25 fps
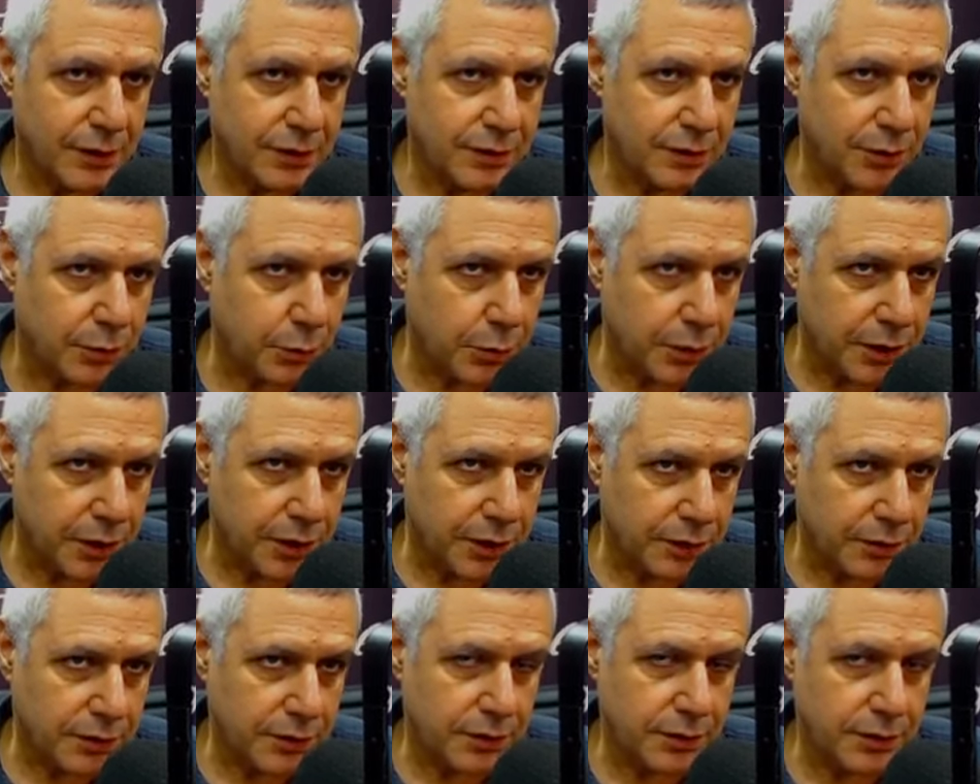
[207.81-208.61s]
the
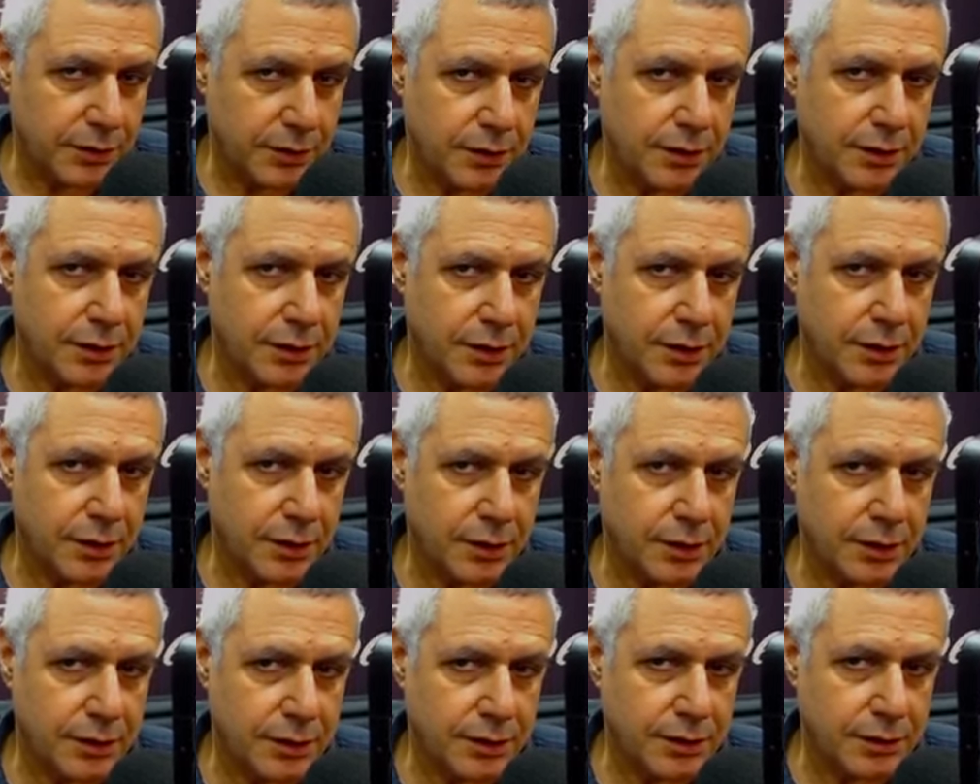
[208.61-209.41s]
way
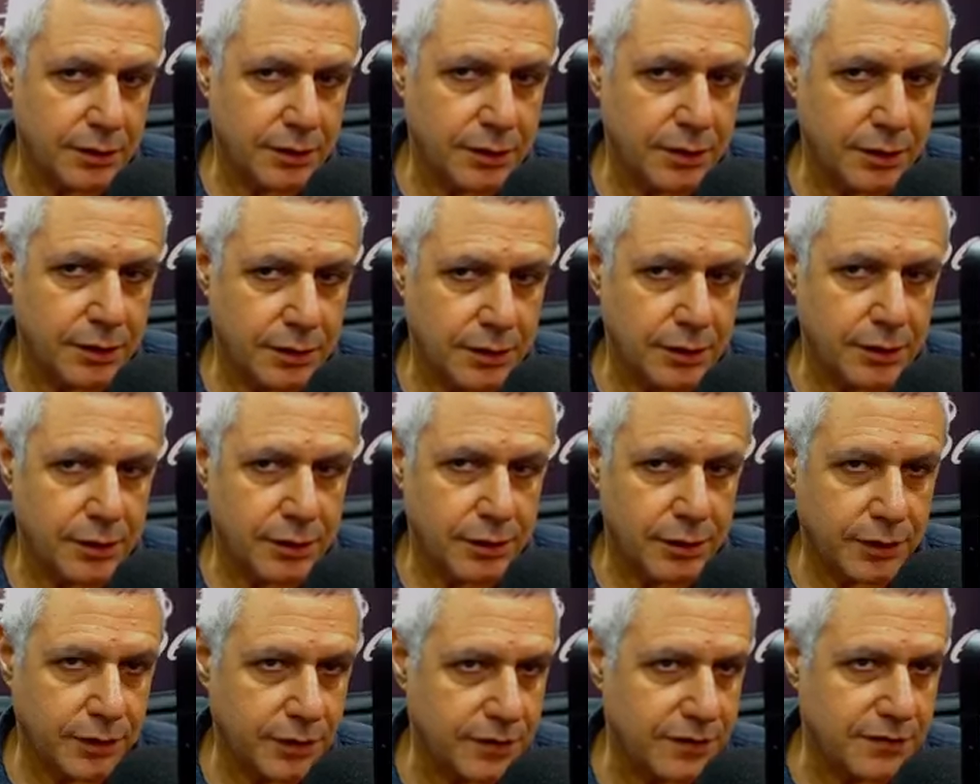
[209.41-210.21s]

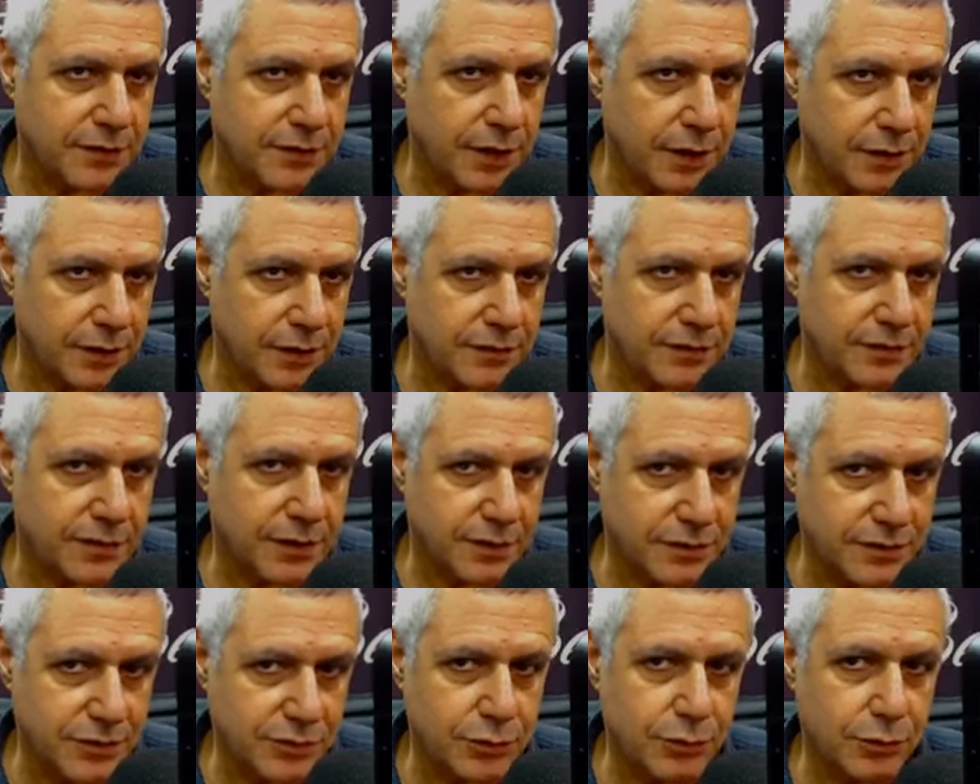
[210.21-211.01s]
learning is done
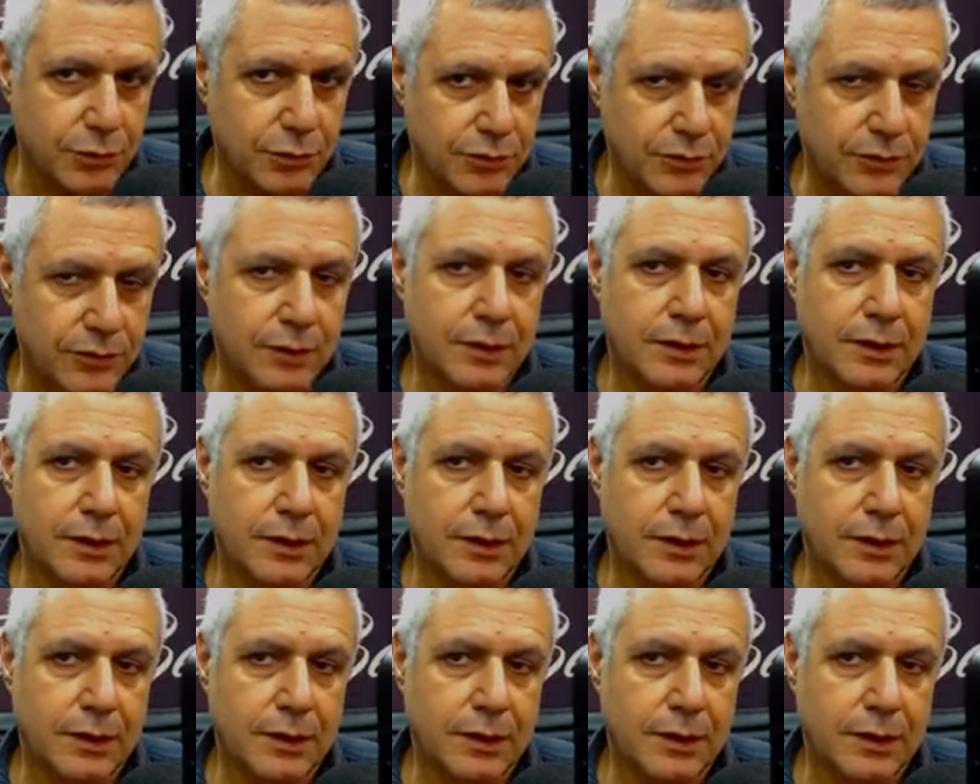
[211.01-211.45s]
inside schools.